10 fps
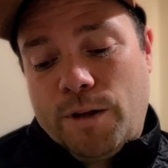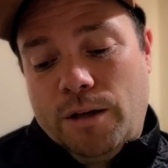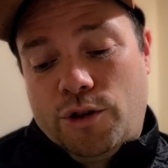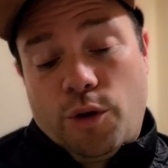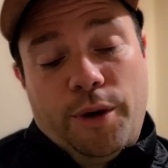
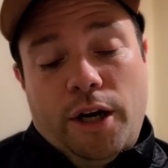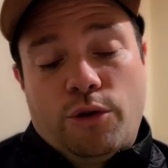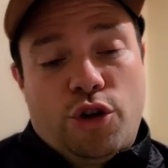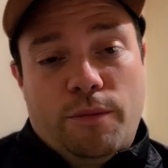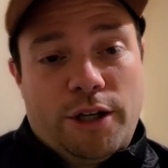So we know
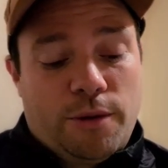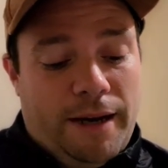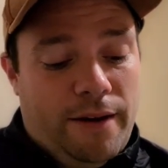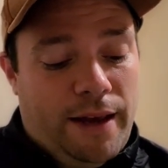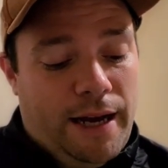too much
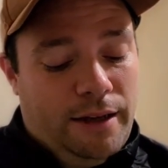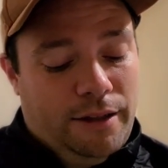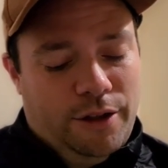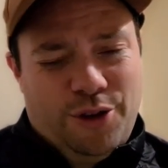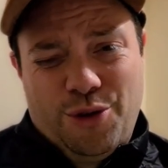about that.
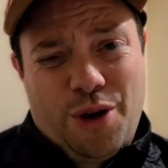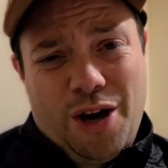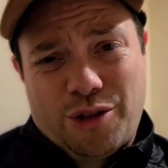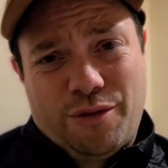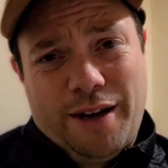
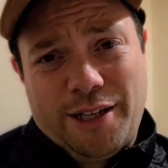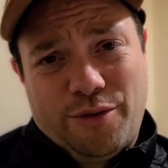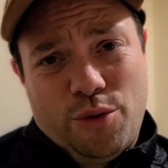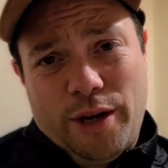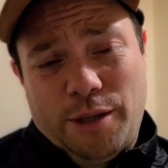Newcastle fans have
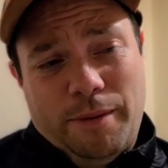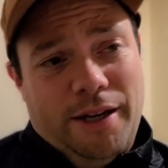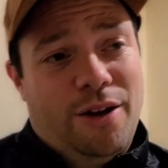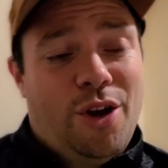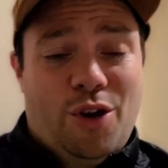always
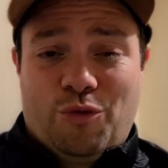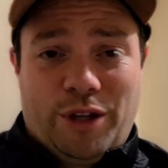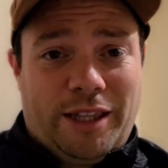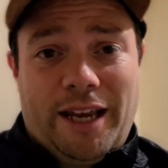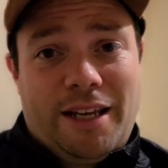been
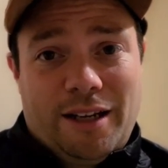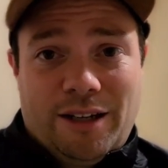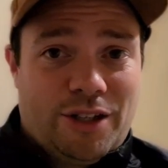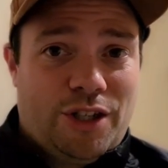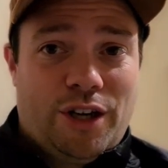
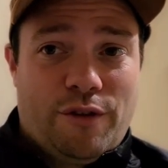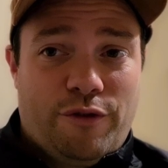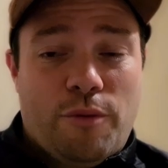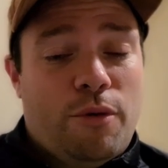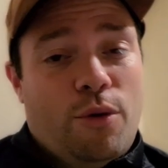ridiculous. You know,
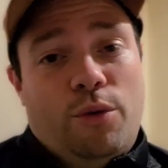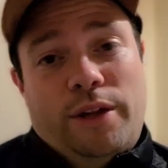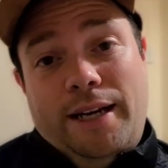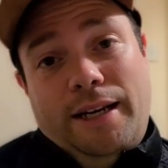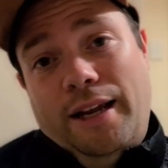football,
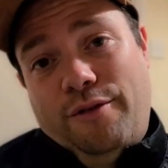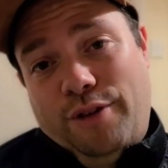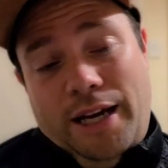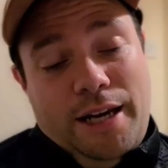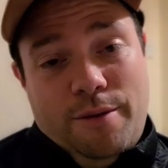they live,
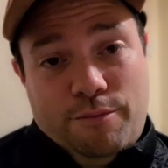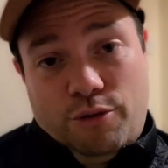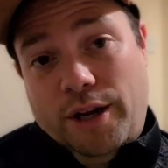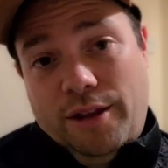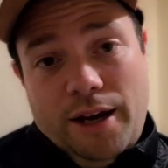eat and
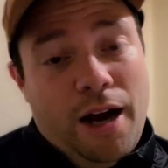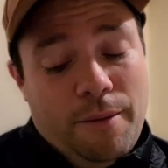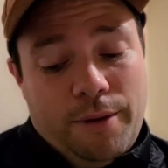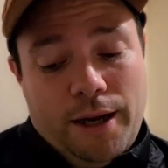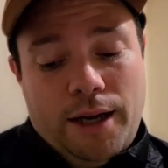breathe it
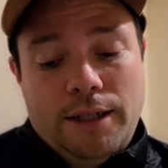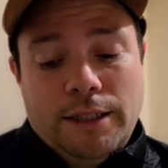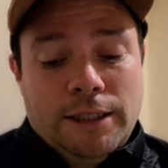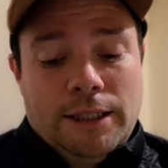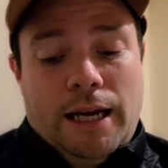up there.
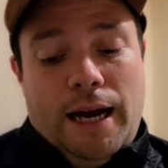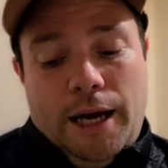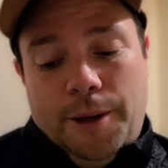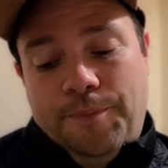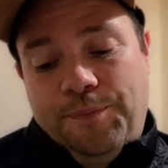
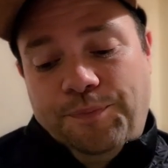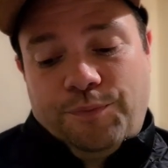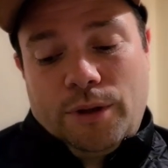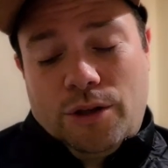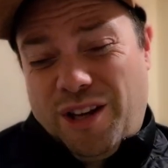
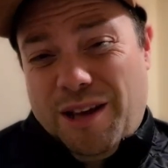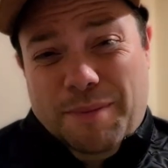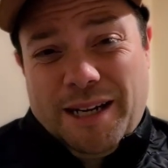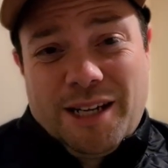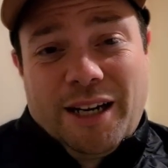So they
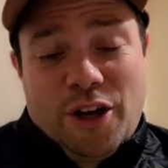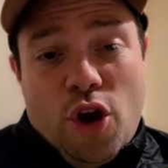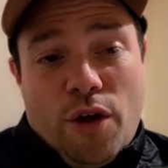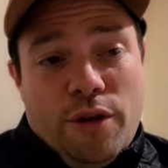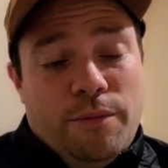basically
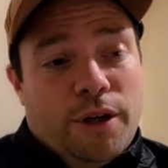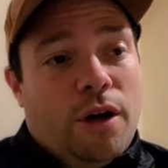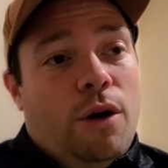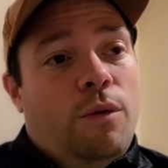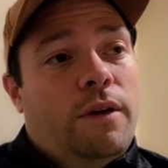got them the
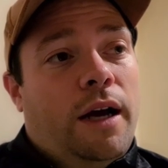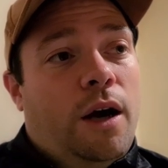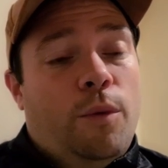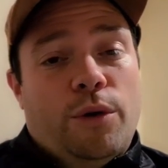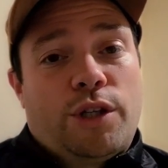goal. I
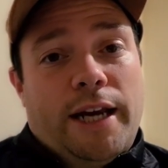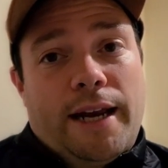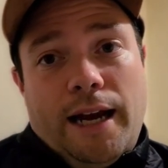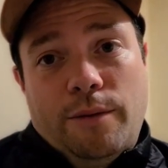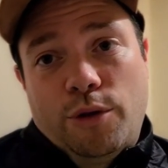will say
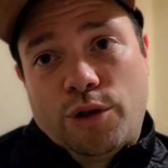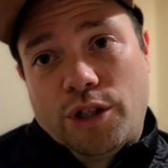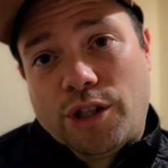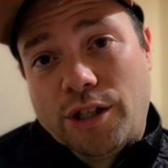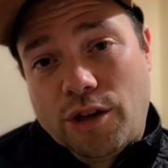Callum
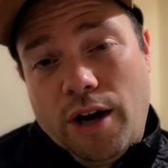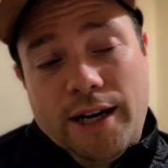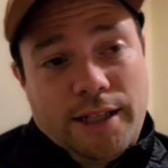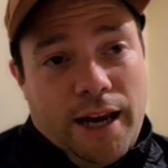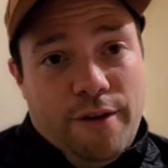Wilson's desire
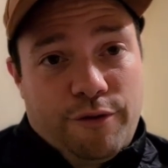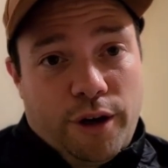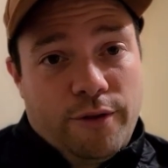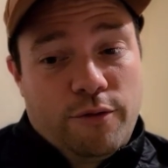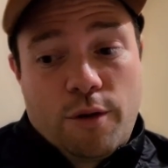to get in front
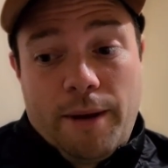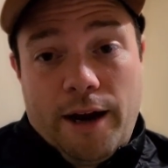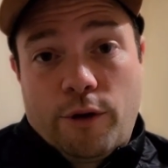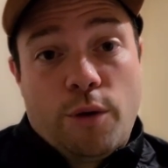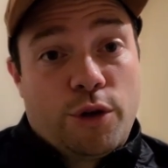of
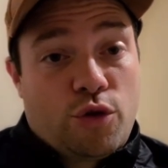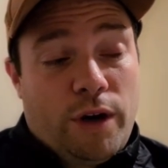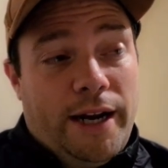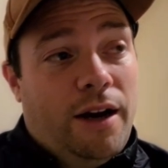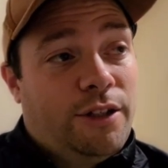Romero was
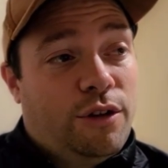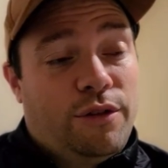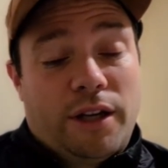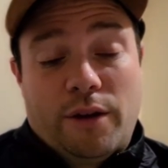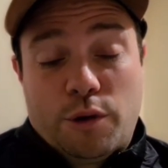great. I do
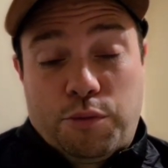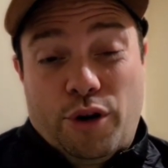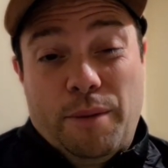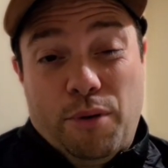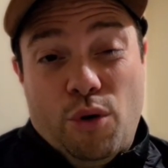think it was
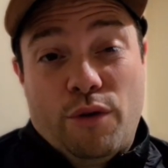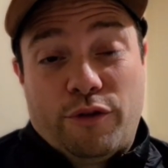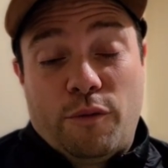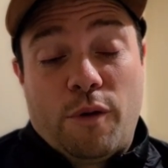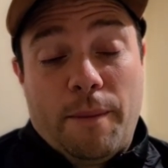pretty poor
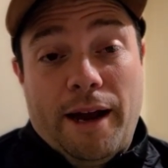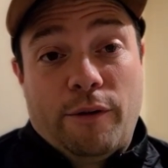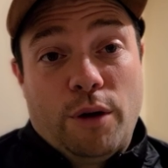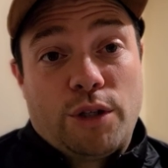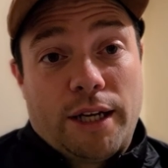from
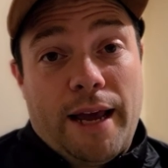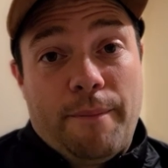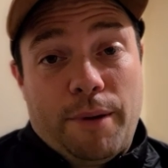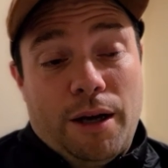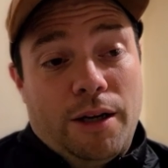Romero to let him
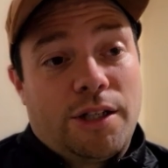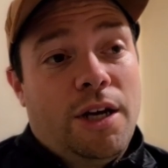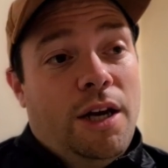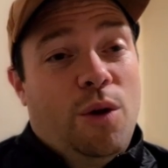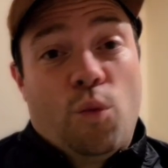pass.
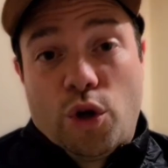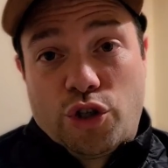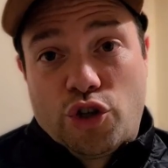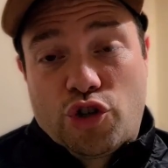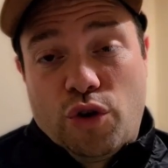
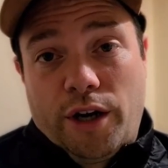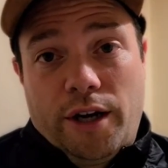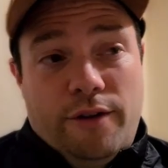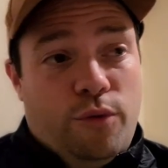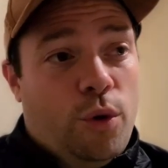Wasn't strong
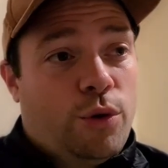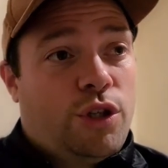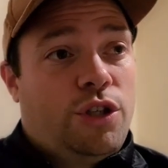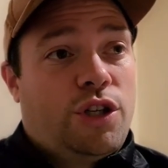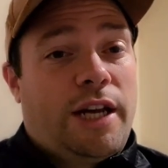enough.
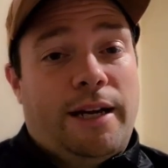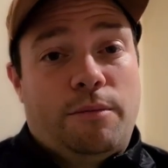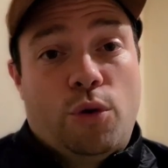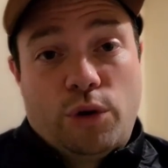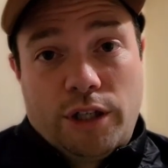Wilson just had
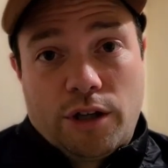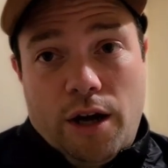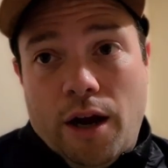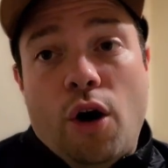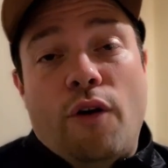more
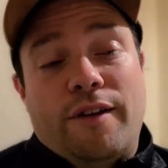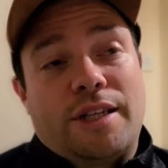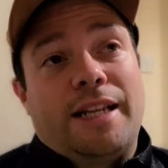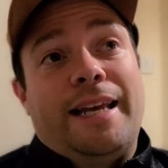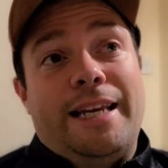desire.
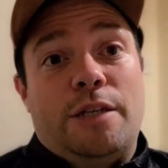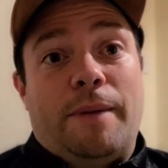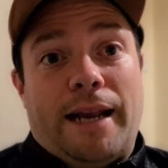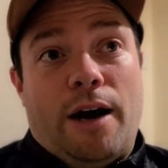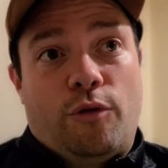Obviously, he's
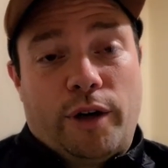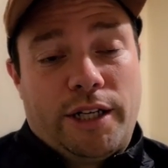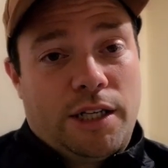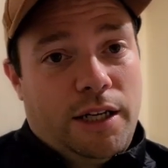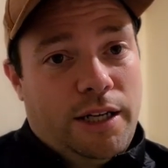been out
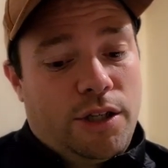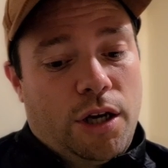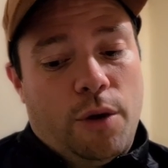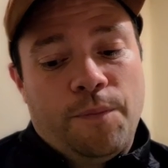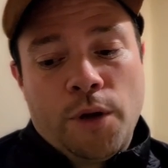recently,
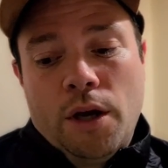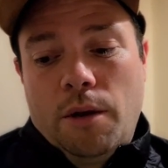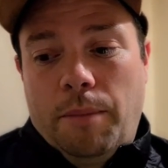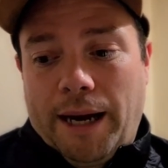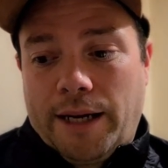so
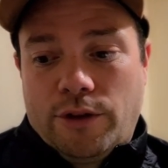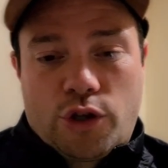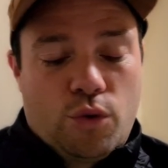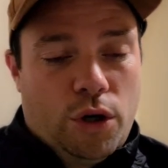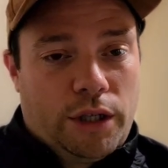back in the
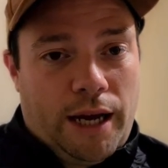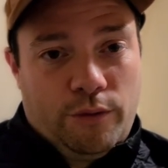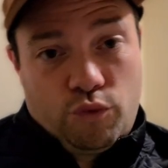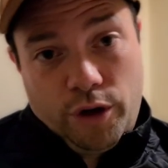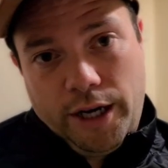squad
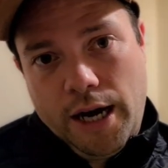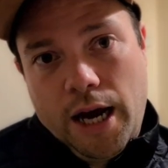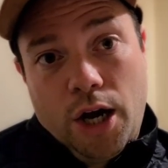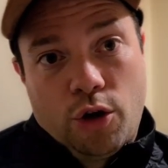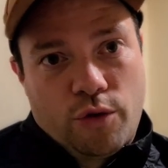and really
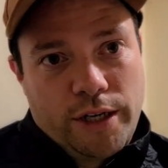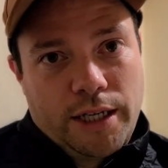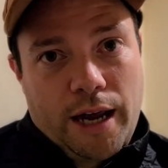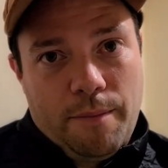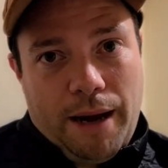hungry to
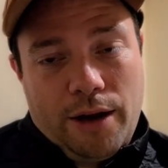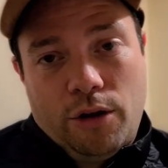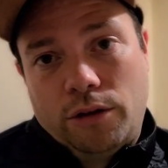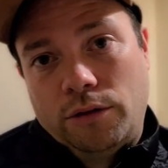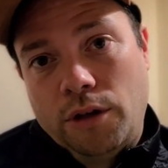get back
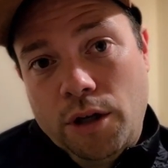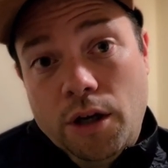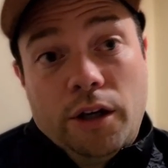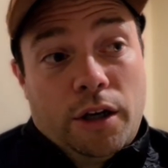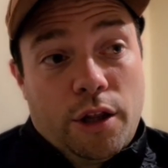on,
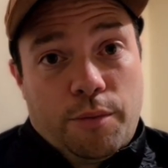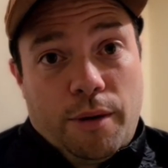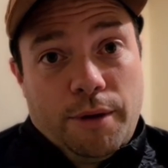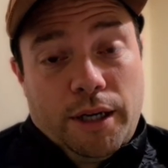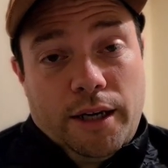you know, the
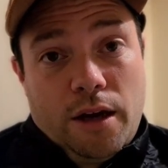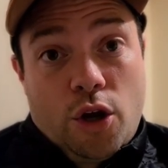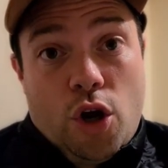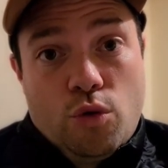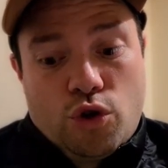Premier League
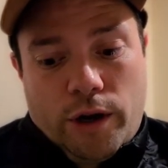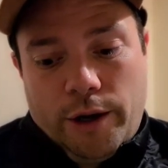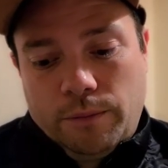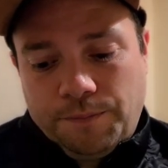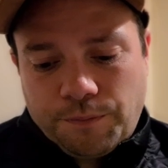goal
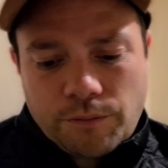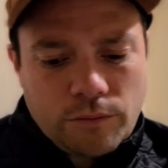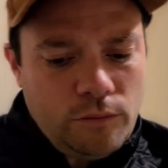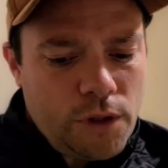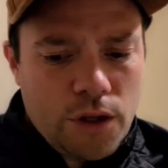trail.
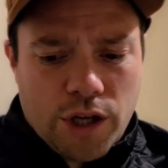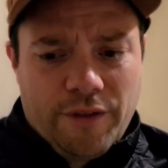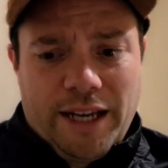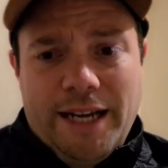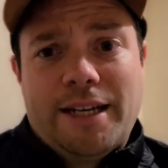So I
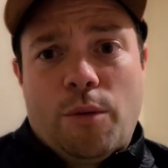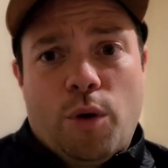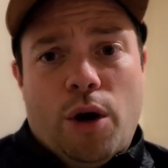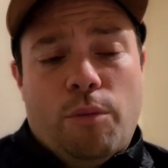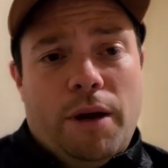think he done
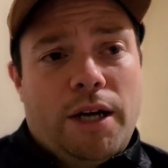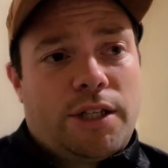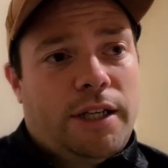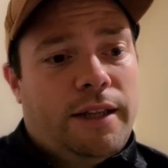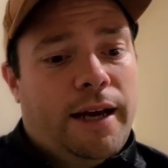well
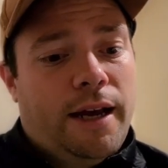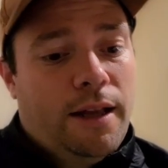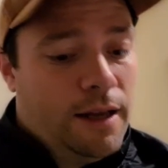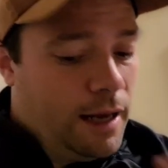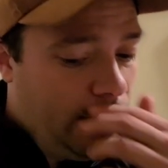personally there.
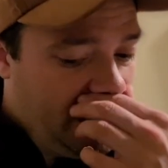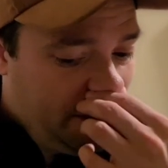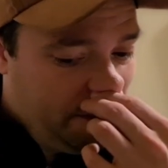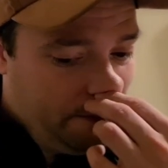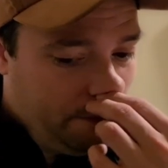
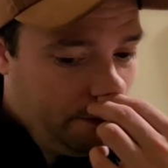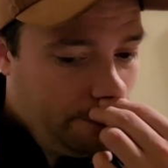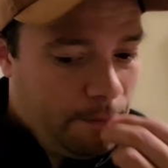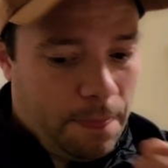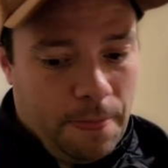
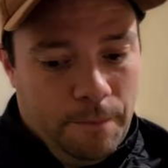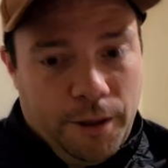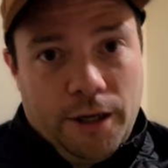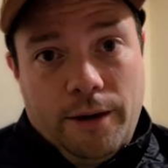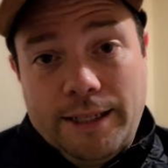But,
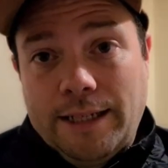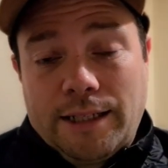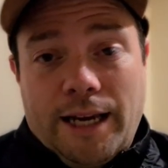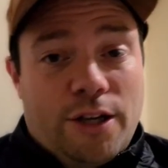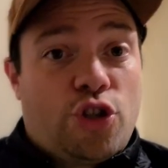you know, it didn't
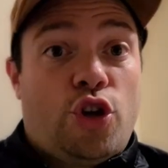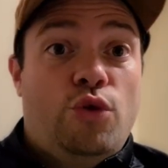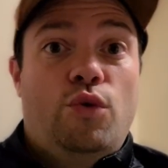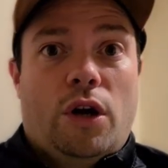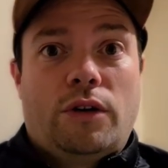take us
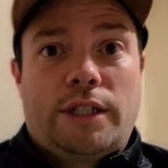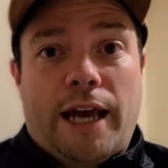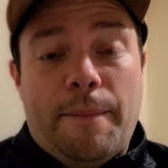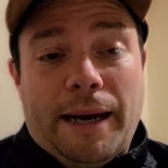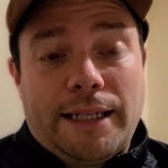too long to
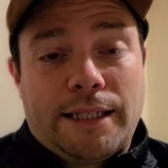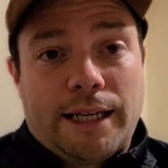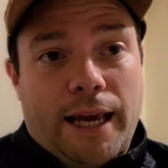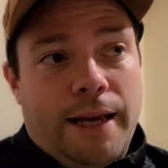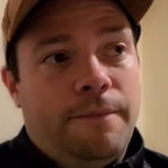get back into the
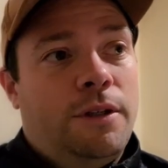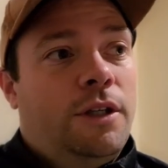game.